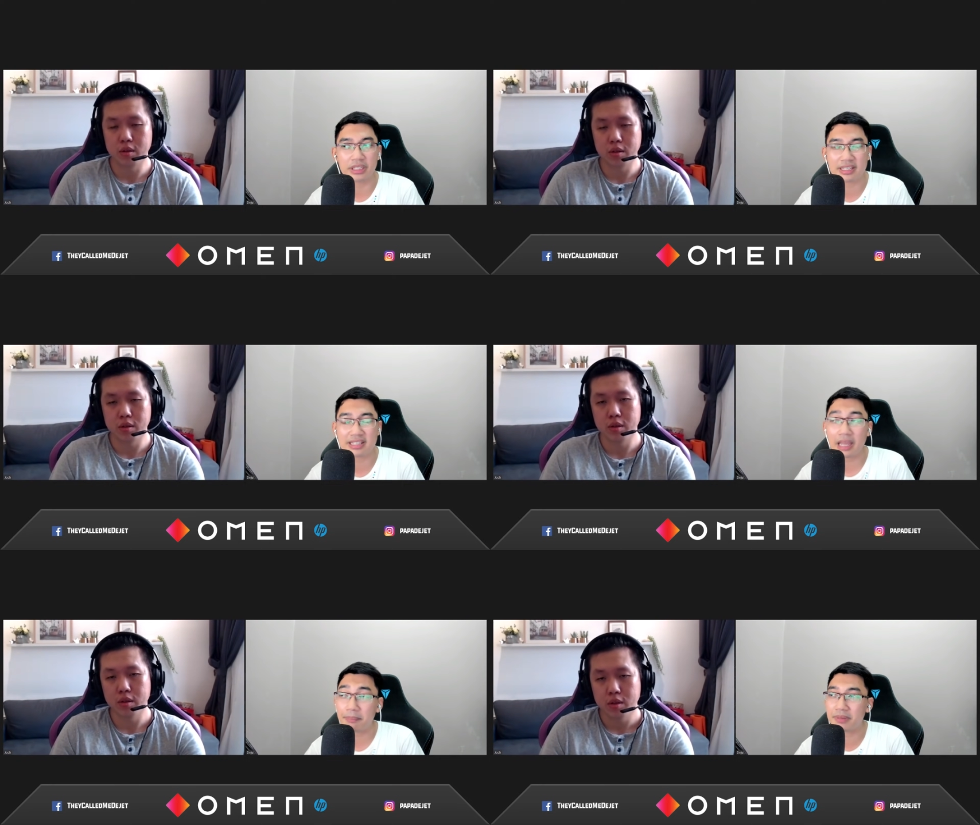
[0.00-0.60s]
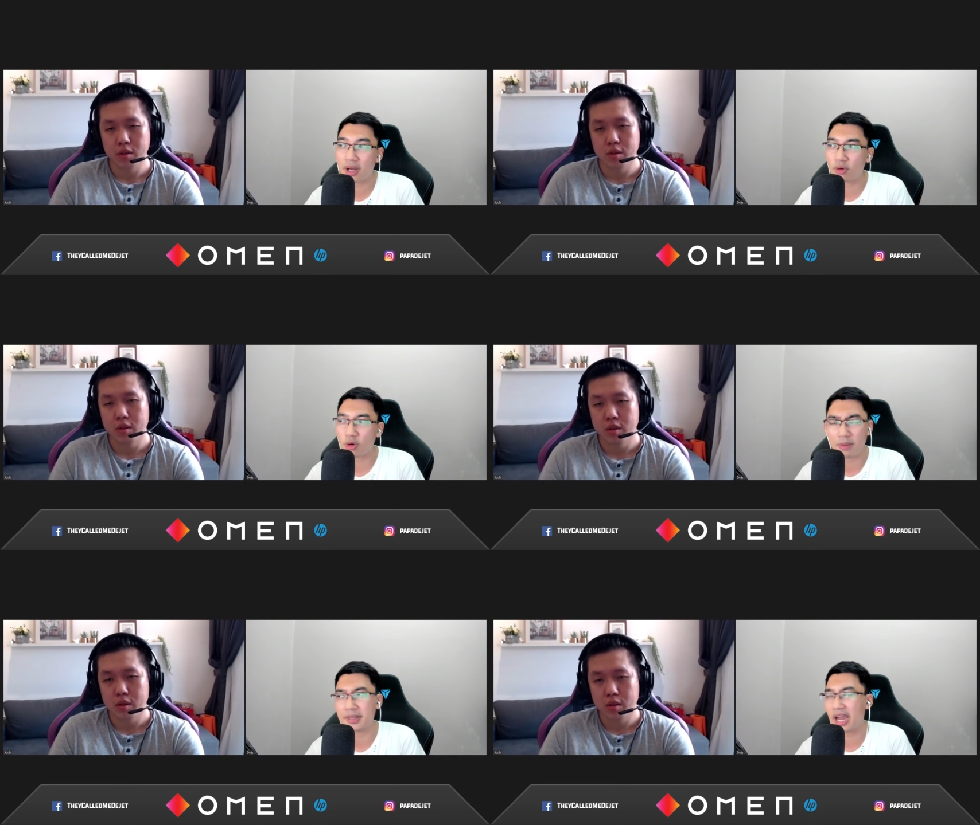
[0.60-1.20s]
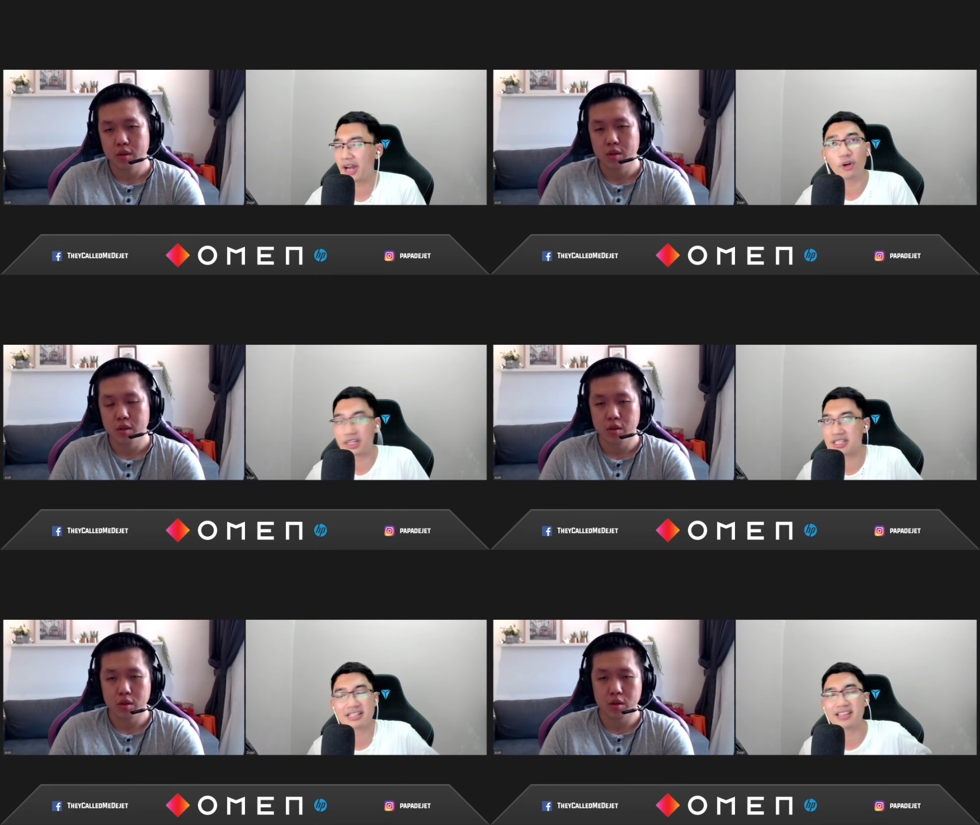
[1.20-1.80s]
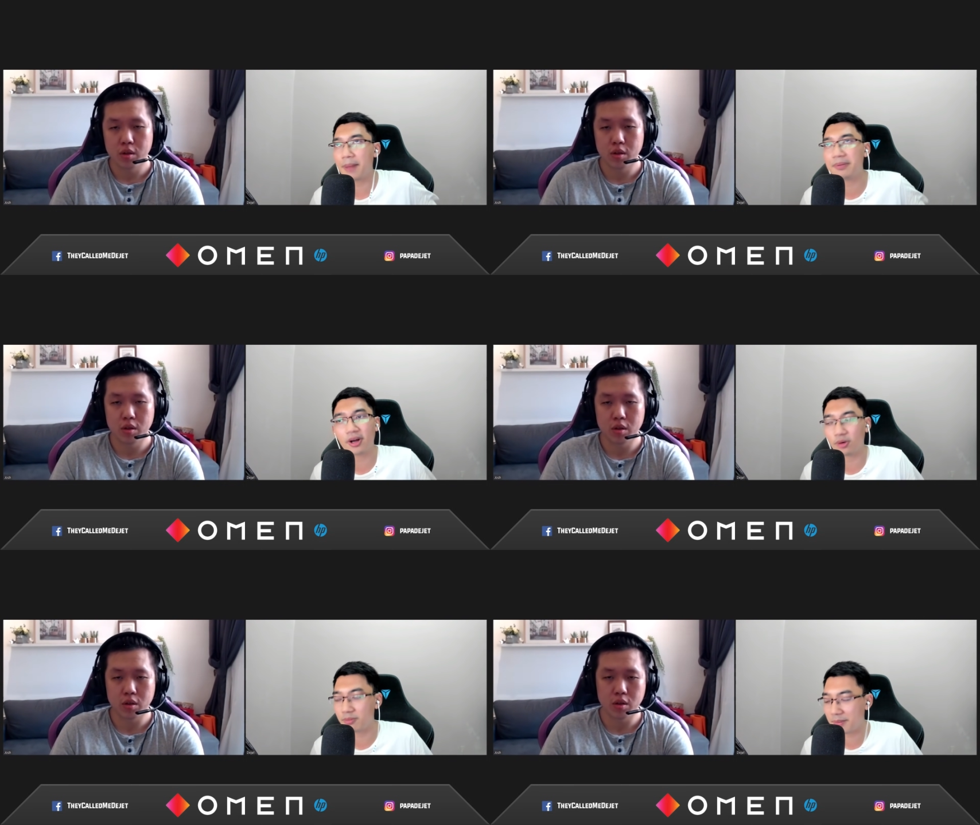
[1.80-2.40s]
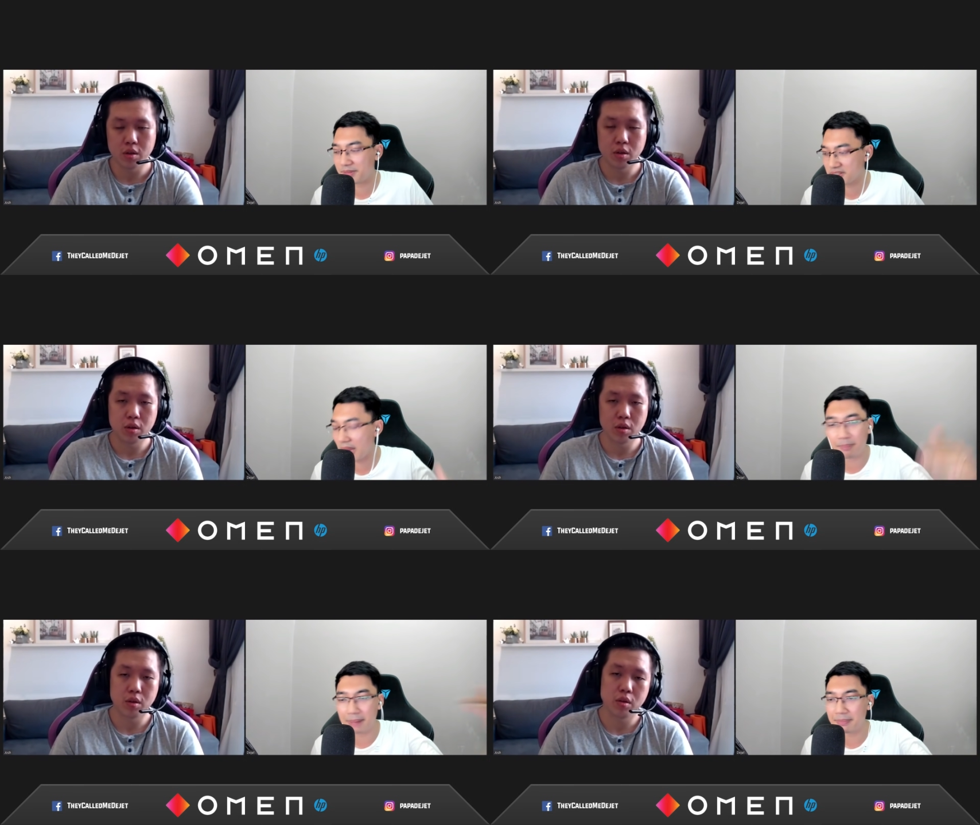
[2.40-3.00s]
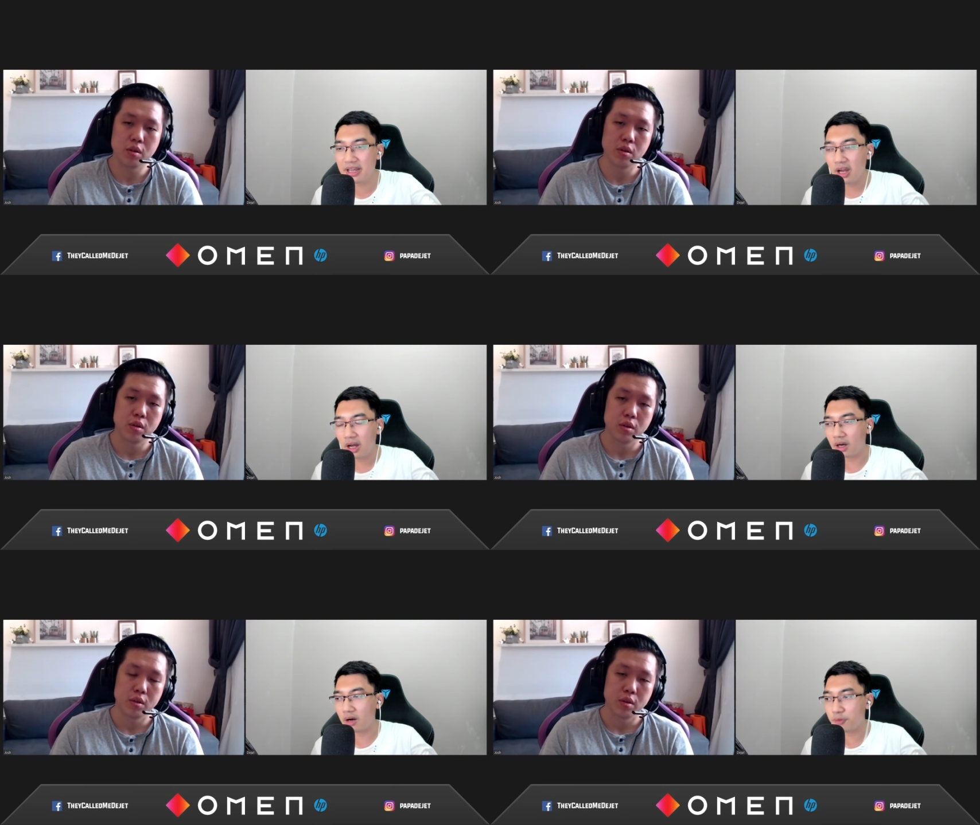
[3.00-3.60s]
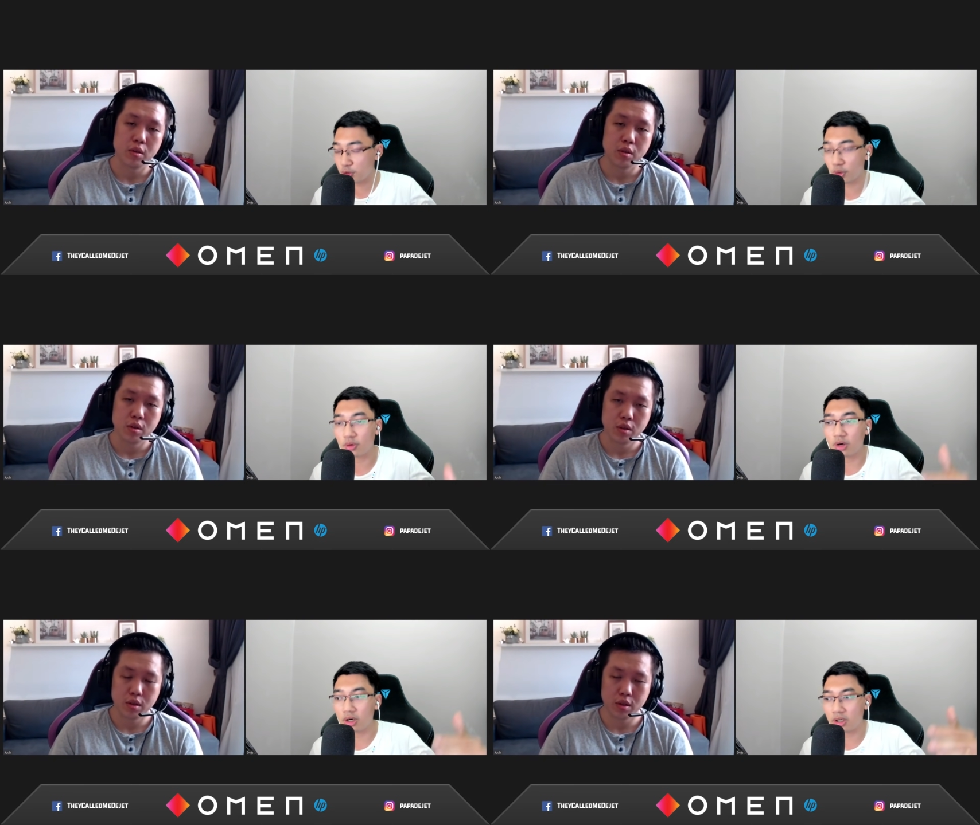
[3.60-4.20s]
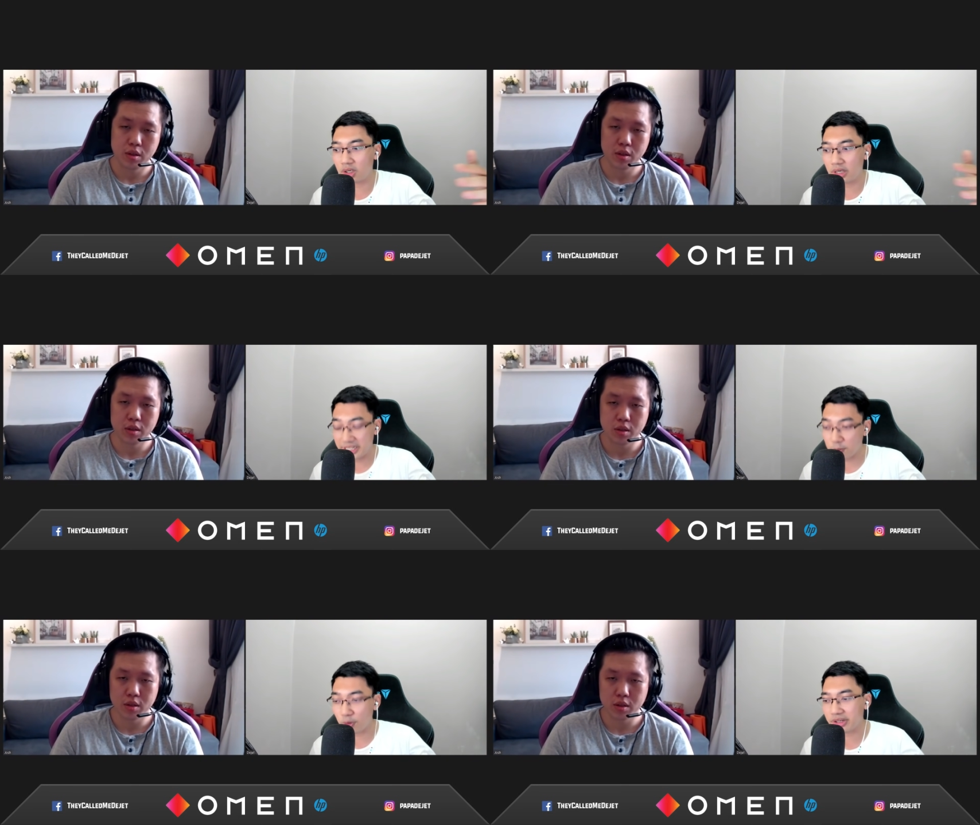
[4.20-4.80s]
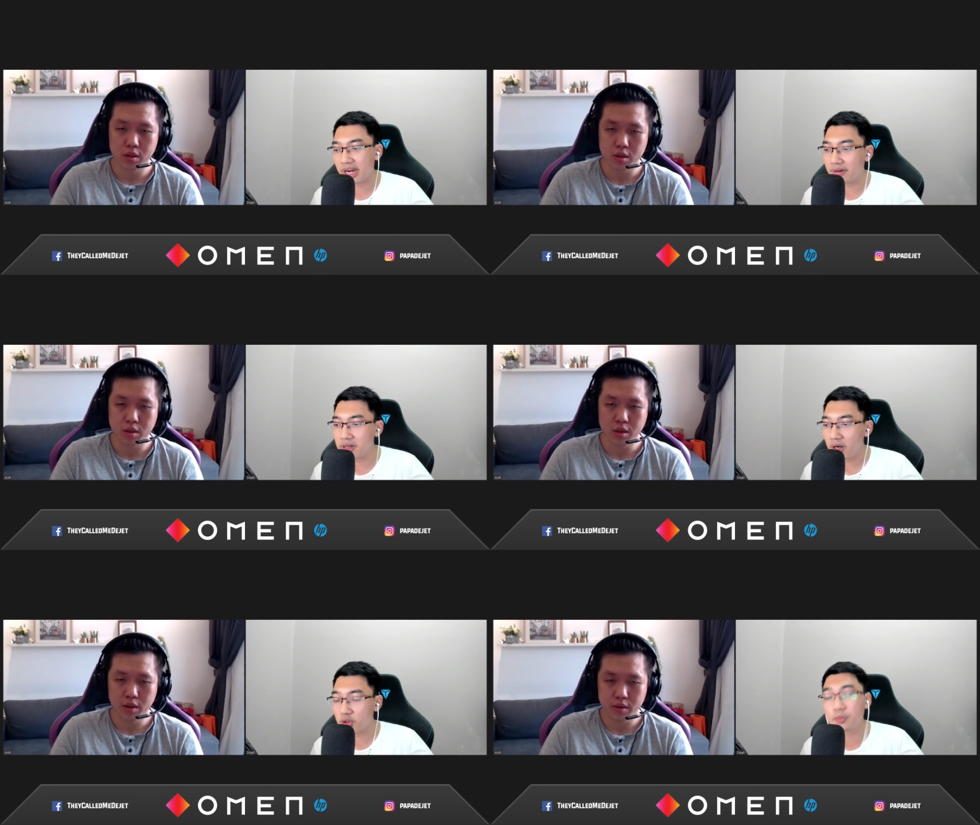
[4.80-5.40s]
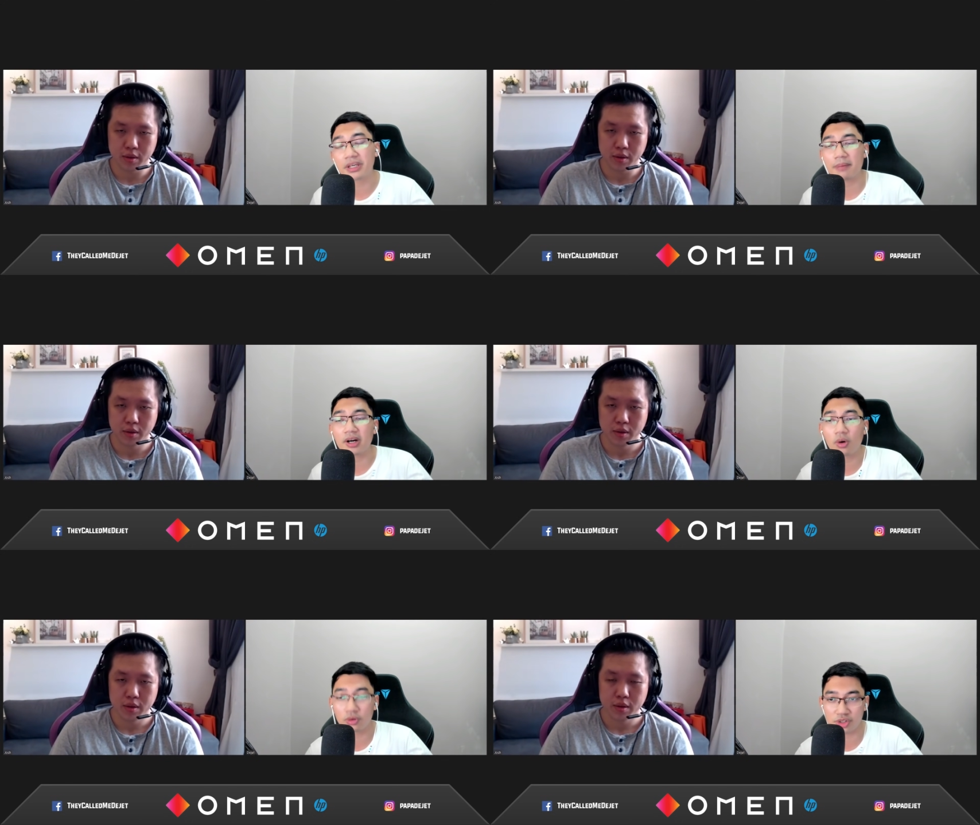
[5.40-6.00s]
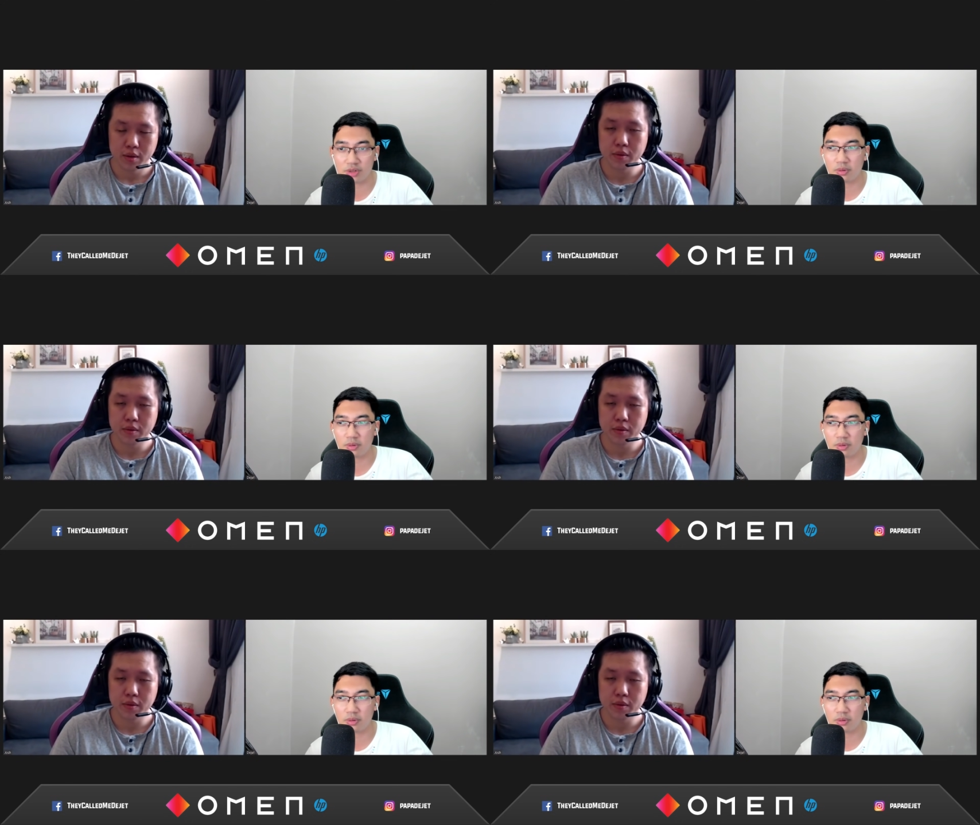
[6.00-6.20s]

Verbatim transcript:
Speaker 1: a step down or maybe i don't know it's a step down or maybe step up uh, for your uh, esport career to become a coach